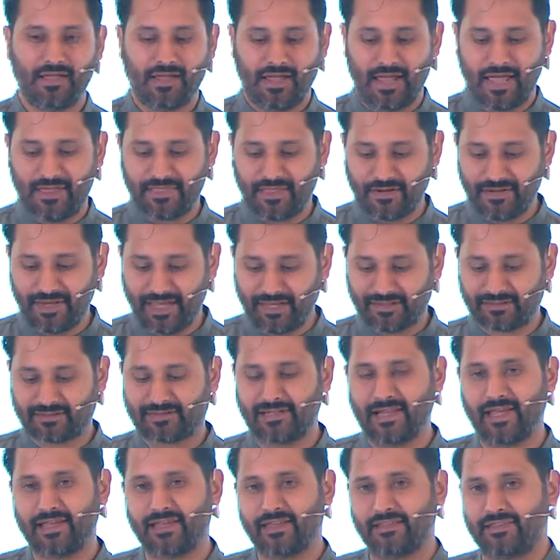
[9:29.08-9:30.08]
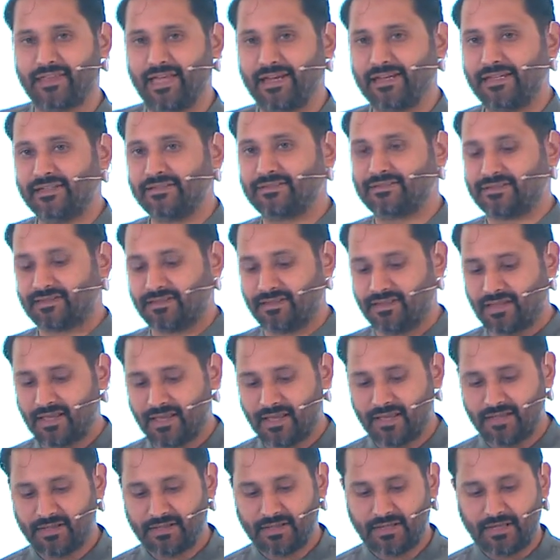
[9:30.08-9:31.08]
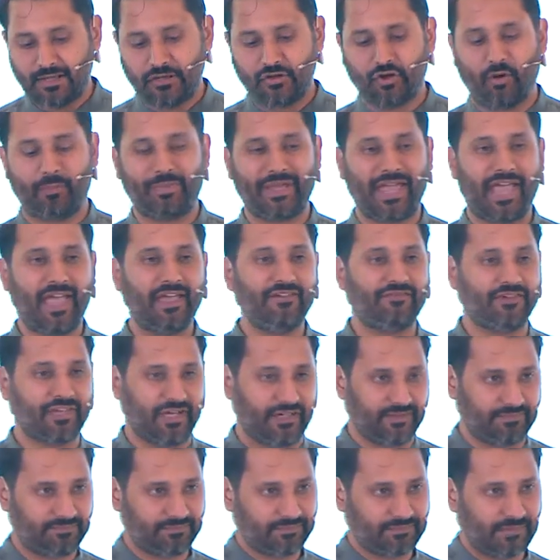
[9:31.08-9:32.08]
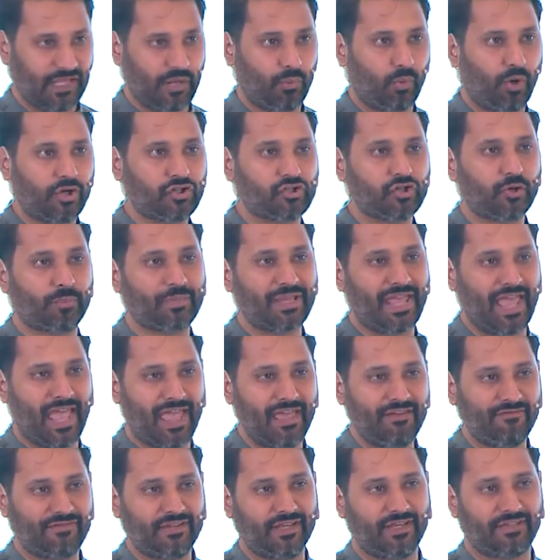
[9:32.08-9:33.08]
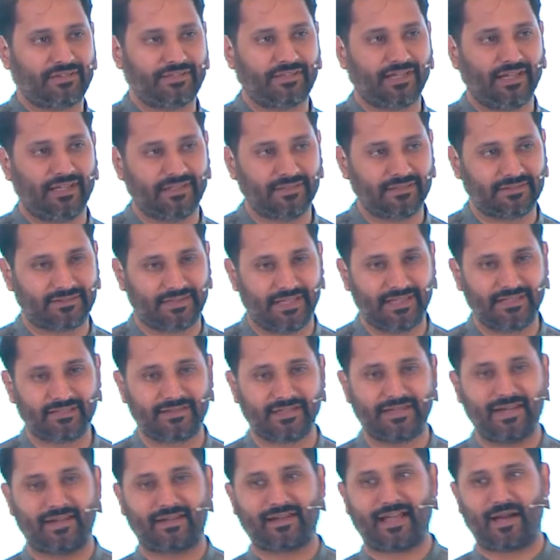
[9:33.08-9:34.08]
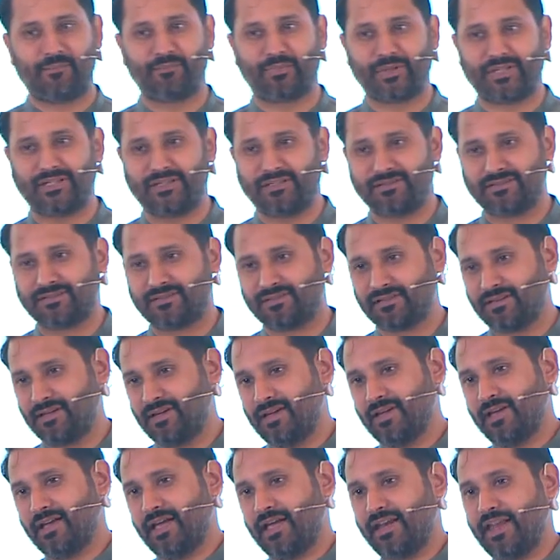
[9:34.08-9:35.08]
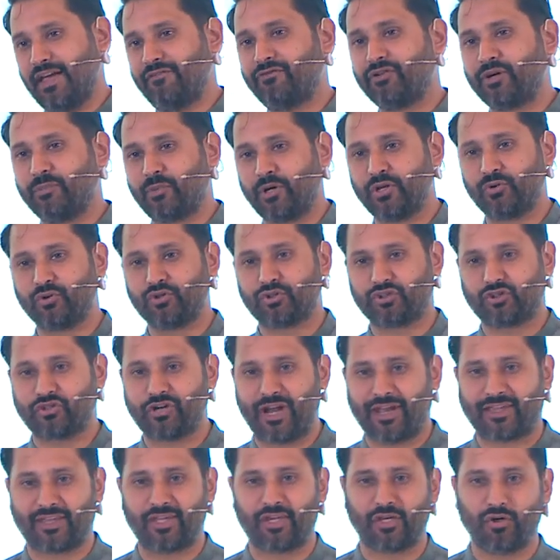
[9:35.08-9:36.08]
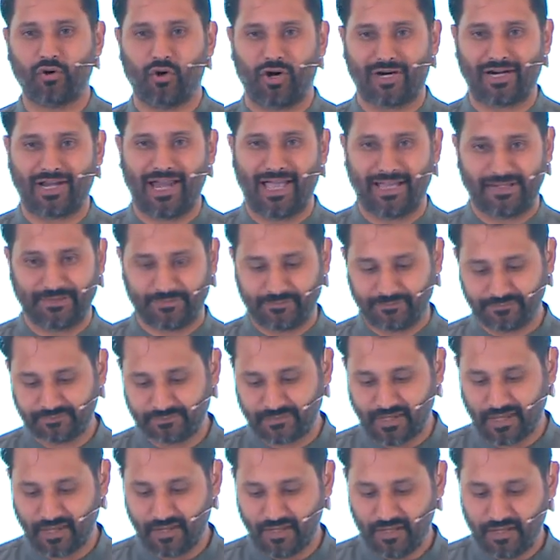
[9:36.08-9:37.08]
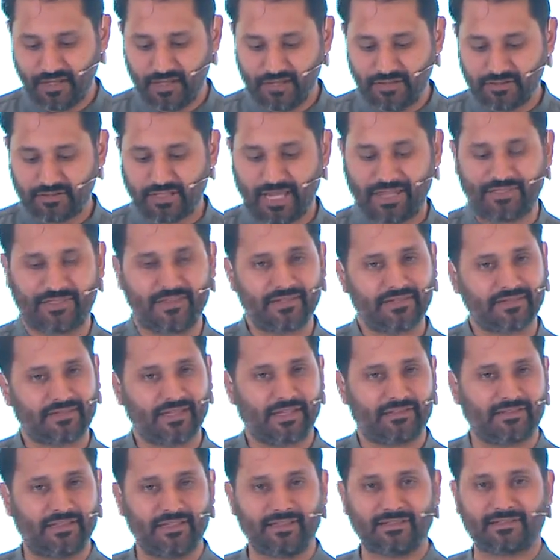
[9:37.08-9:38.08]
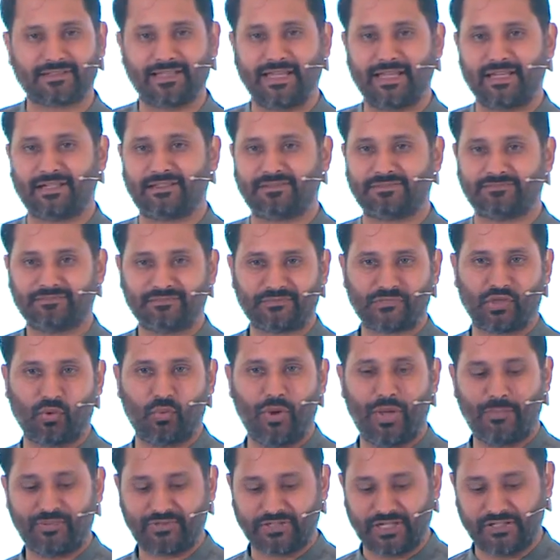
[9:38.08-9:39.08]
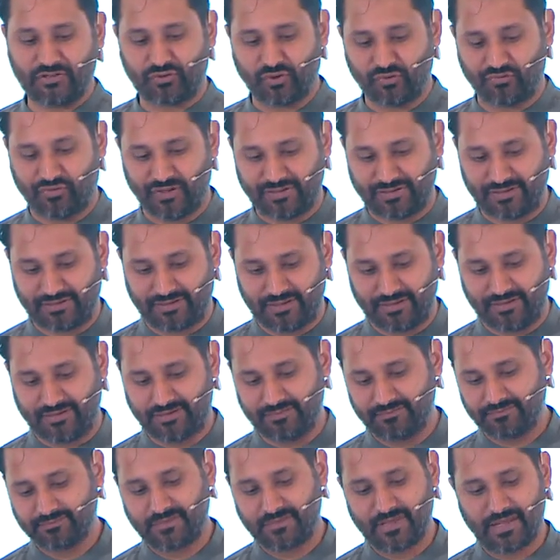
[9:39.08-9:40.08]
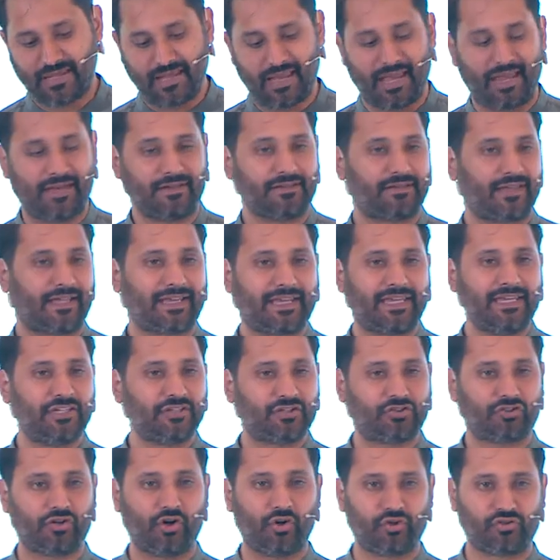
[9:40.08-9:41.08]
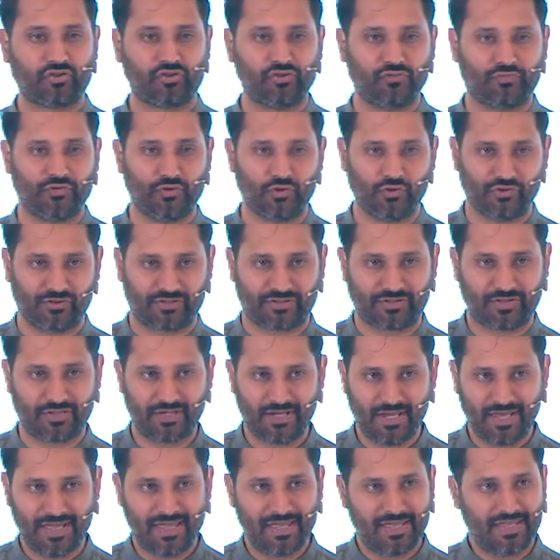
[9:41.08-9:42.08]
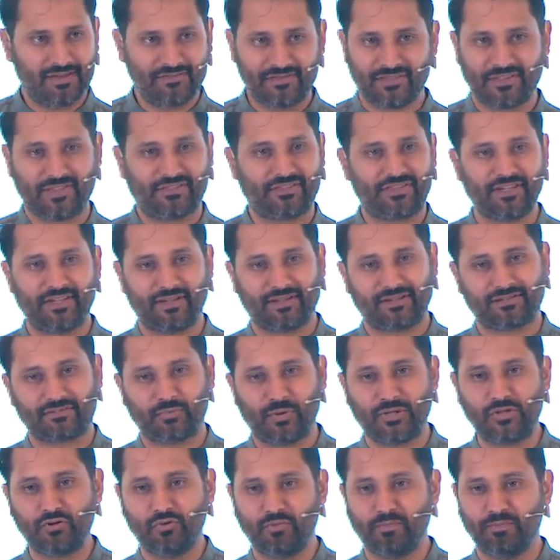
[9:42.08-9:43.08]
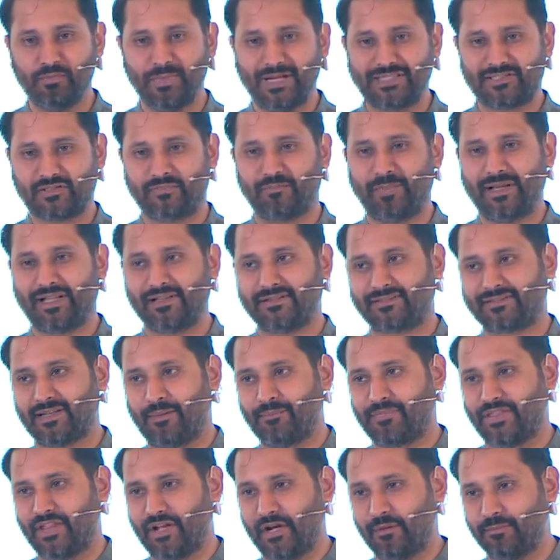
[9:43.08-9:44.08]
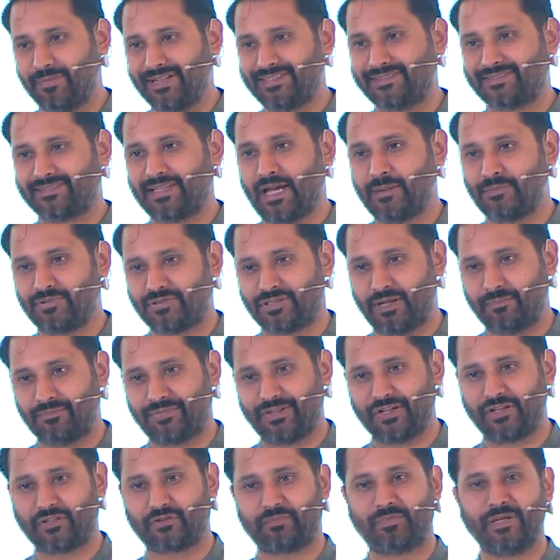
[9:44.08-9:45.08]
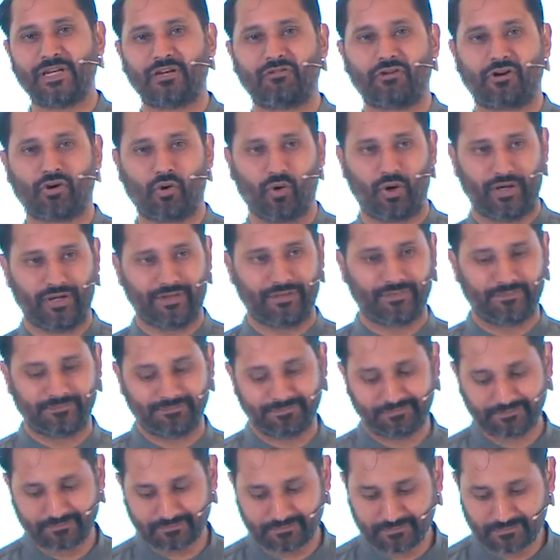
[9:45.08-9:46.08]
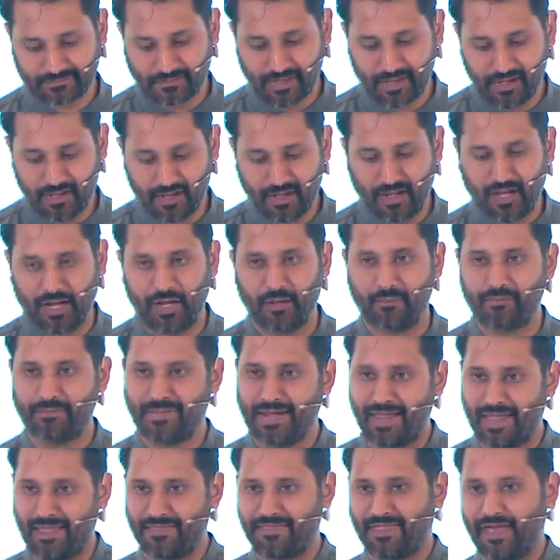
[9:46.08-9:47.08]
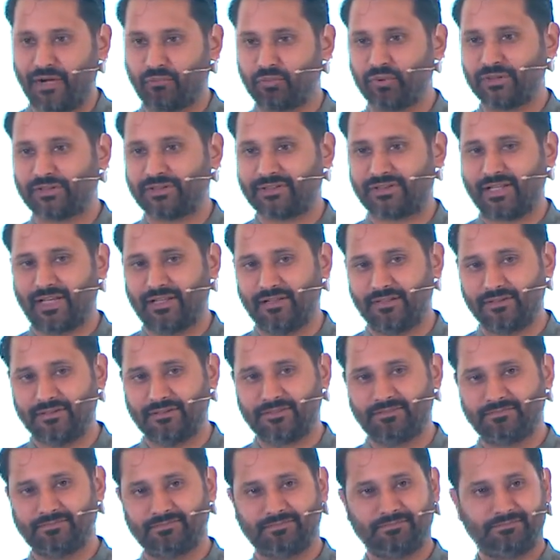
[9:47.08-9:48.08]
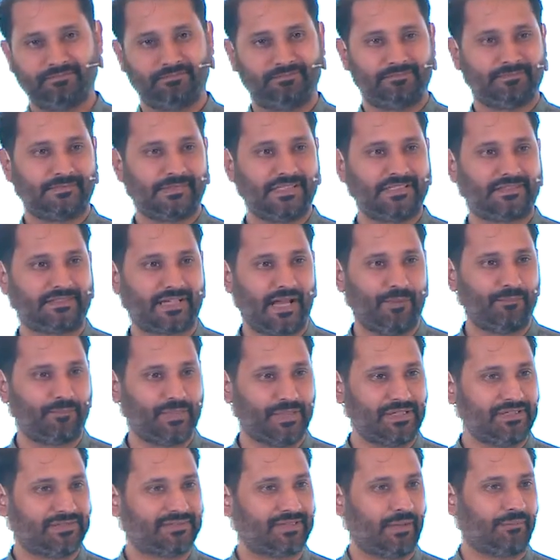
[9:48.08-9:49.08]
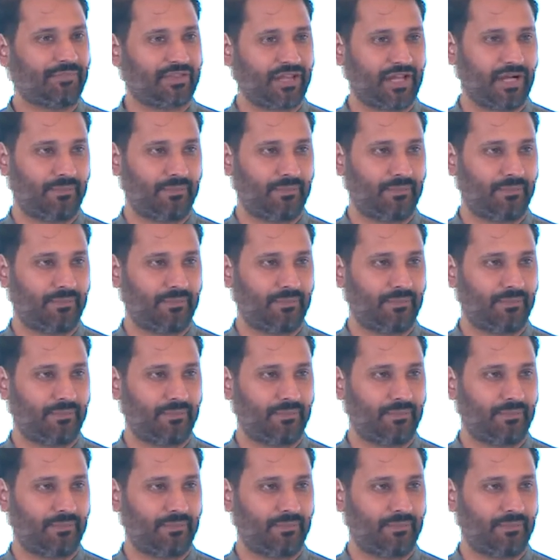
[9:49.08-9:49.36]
And the next layer then is your behavior and what your behavior tells the internet companies and everybody who's tracking you online. And these are things like the websites you visited and the keystrokes you've used. Even the things when you misspell something or mistype something is being recorded. And that will tell these companies something